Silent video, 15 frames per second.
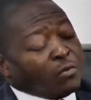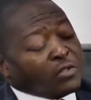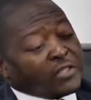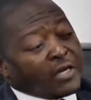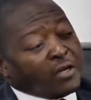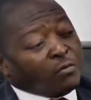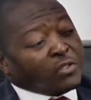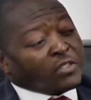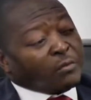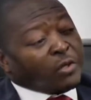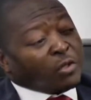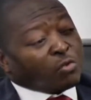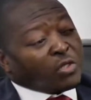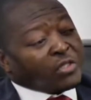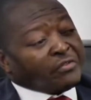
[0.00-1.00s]
We started with
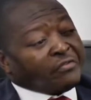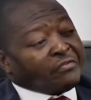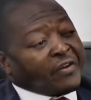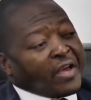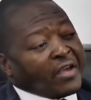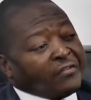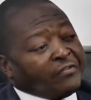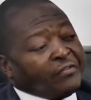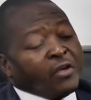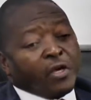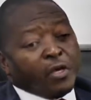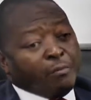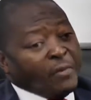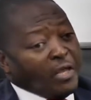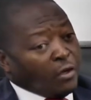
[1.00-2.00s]
about 25
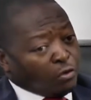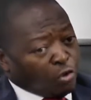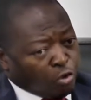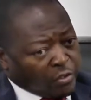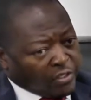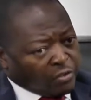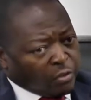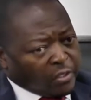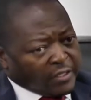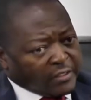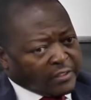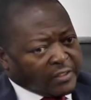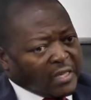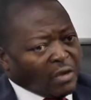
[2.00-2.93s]
million US dollars.